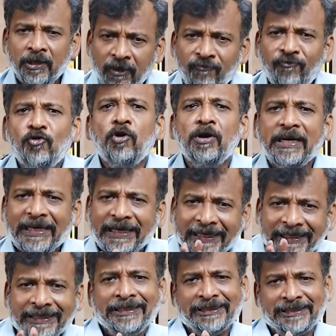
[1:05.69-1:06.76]
If you are
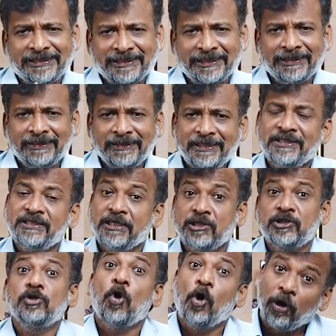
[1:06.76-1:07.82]
interested, yes, there
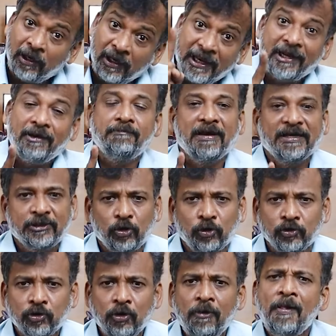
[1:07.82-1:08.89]
is an online batch
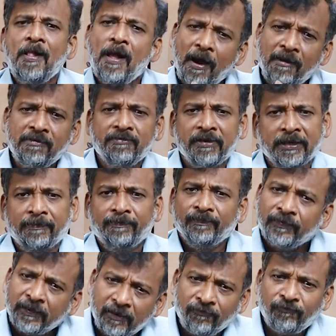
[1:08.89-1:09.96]
also. However,
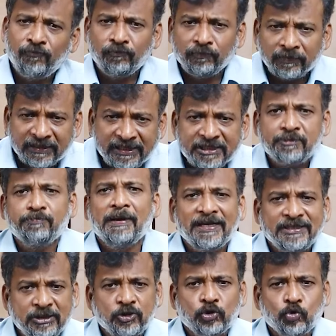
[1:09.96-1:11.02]
if these
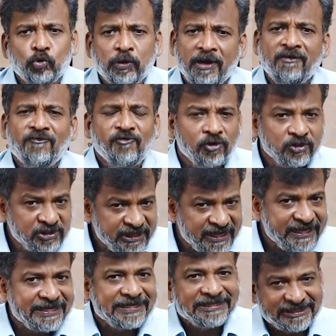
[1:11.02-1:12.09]
batches suit and if you are
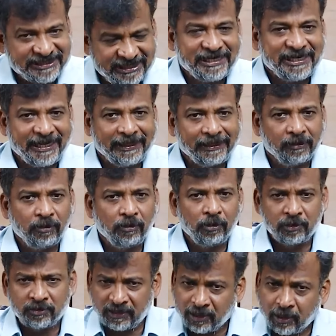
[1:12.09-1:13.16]
staying in Chennai
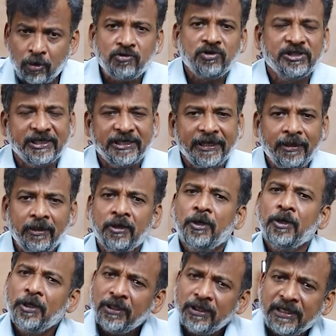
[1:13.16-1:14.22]
or around Chennai,
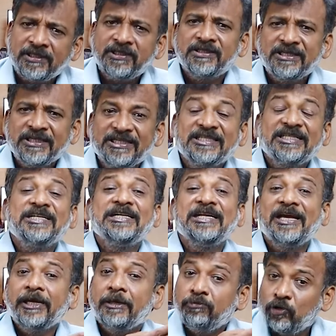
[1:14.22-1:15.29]
yes,
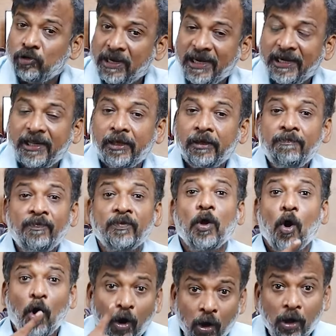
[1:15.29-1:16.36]
6:30 a.m. to 9 a.m.
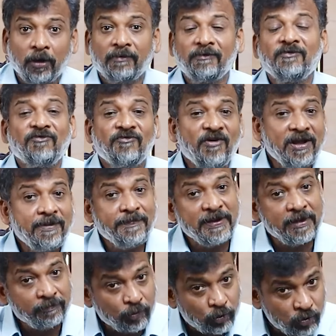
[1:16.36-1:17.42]
or 5
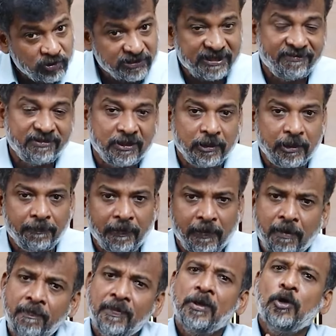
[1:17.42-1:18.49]
p.m. to 7:30
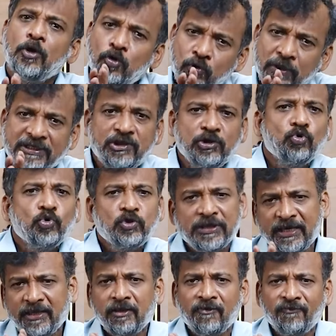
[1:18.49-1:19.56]
p.m., you can choose
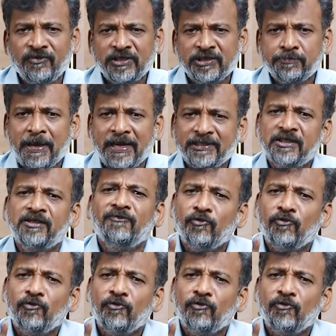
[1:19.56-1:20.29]
either of these batches.